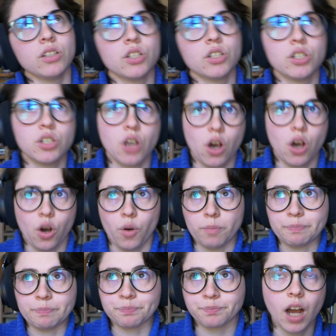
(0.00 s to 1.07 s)

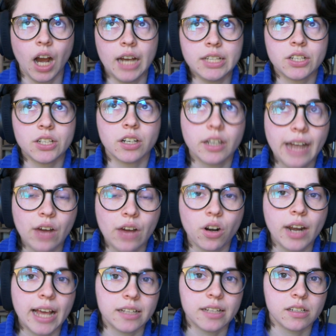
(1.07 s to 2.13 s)
So, I started out
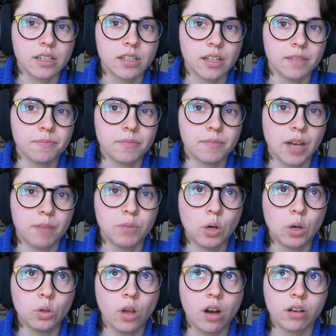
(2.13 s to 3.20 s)
on Etsy. I'm
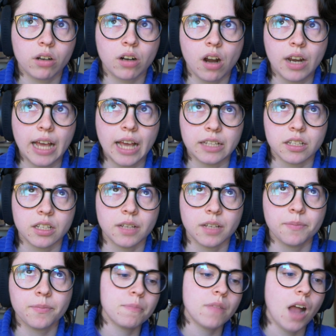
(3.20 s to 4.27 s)
no longer on
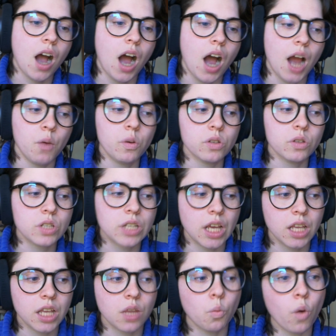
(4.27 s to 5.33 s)
Etsy. I will
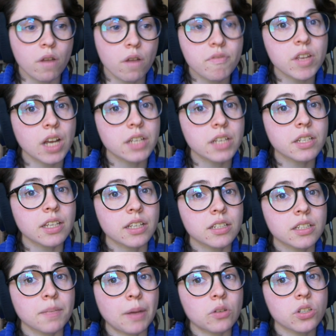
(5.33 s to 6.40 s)
say that one of the nice
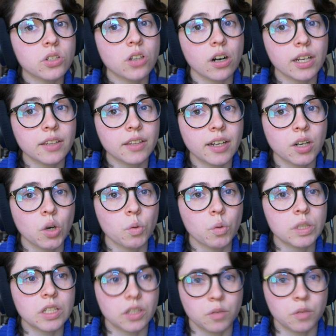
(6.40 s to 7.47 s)
things about starting there
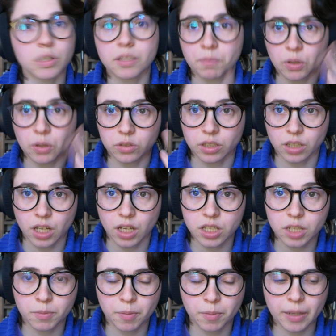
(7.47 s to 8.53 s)
was that there was the built-in
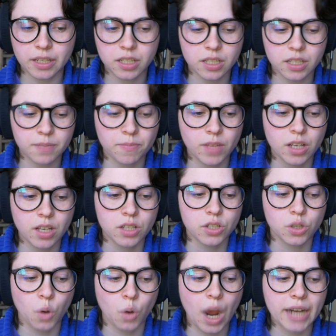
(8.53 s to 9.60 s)
customer base,
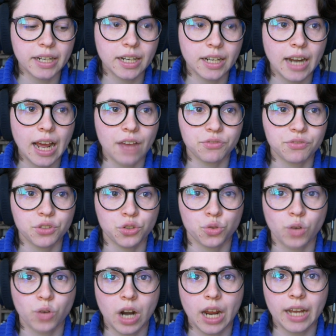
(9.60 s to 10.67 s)
so I didn't have to
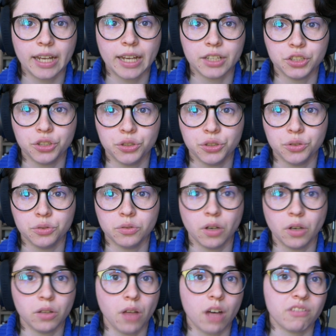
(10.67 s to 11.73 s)
try and do
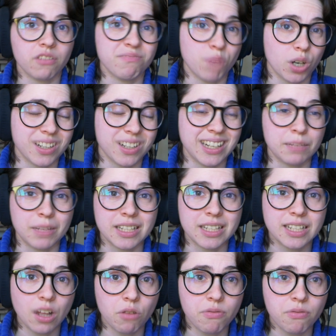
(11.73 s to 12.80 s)
a lot of marketing
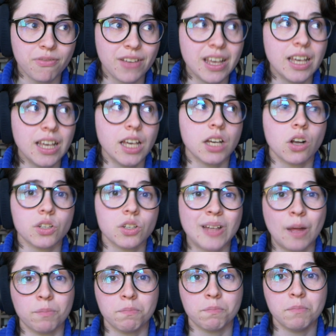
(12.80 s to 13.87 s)
myself. It also
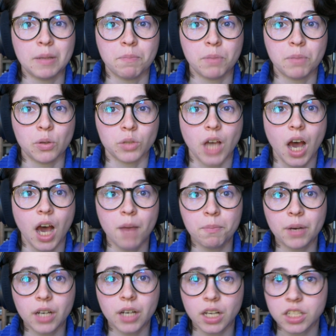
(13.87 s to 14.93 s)
helped me build
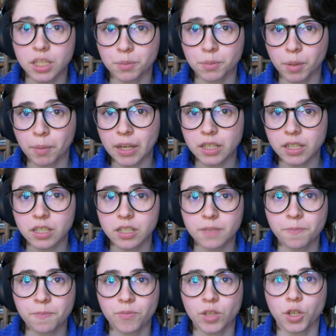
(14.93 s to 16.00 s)
up a customer
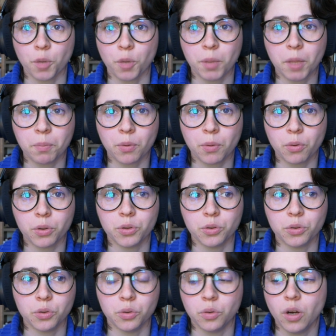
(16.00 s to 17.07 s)
base. People
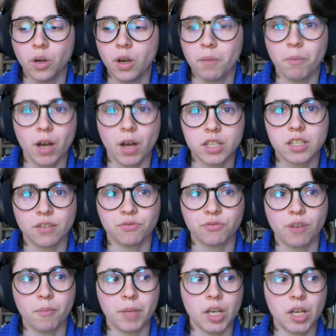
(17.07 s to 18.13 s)
who bought stuff
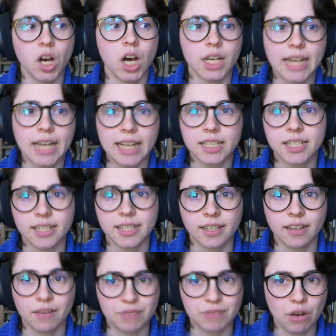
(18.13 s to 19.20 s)
from me on
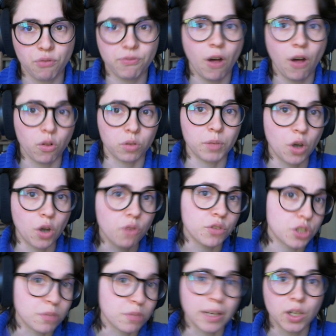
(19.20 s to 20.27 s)
Etsy have now followed me over
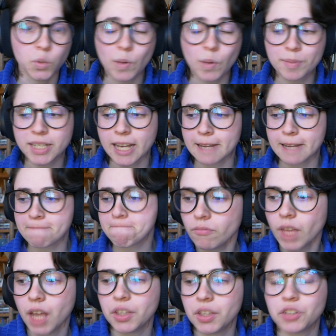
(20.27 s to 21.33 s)
to my own website.
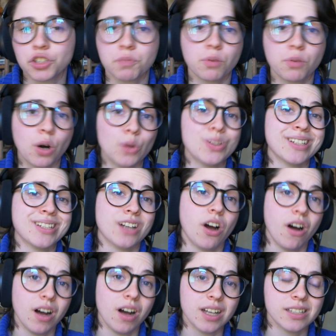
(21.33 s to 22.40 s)
I think there's pros and
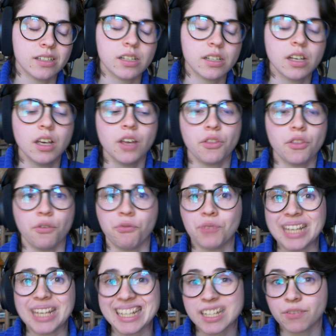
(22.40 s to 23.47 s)
cons. The
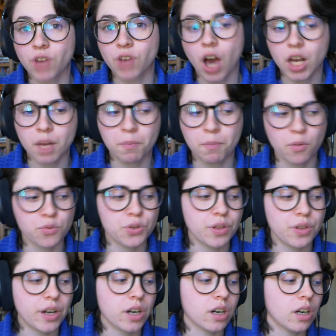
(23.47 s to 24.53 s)
fees have gone up over
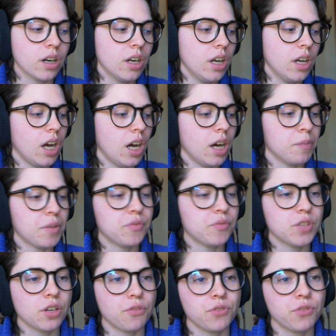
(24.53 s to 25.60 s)
there. They've
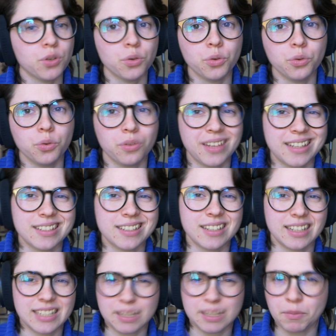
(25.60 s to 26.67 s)
done a few things
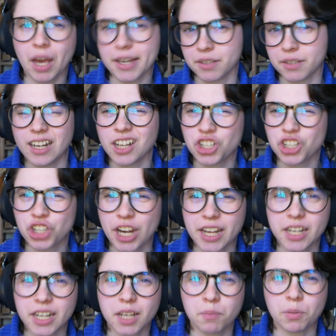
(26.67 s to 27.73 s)
that seem kind of, not
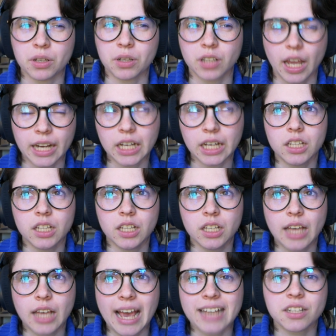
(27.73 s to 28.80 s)
shady, but like
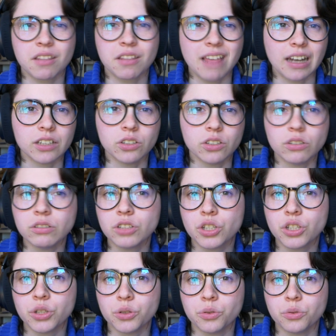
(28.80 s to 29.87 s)
antithetical
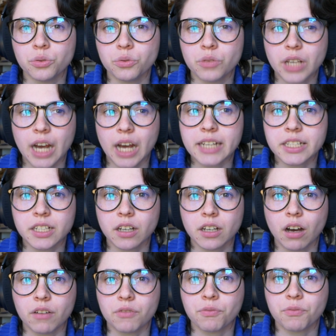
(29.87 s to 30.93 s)
to the idea
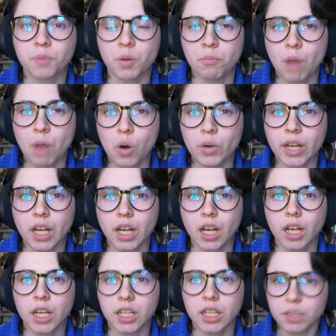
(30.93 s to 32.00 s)
of
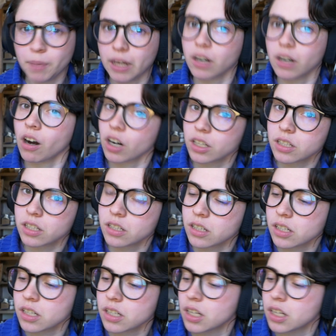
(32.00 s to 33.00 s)
promoting independent artists.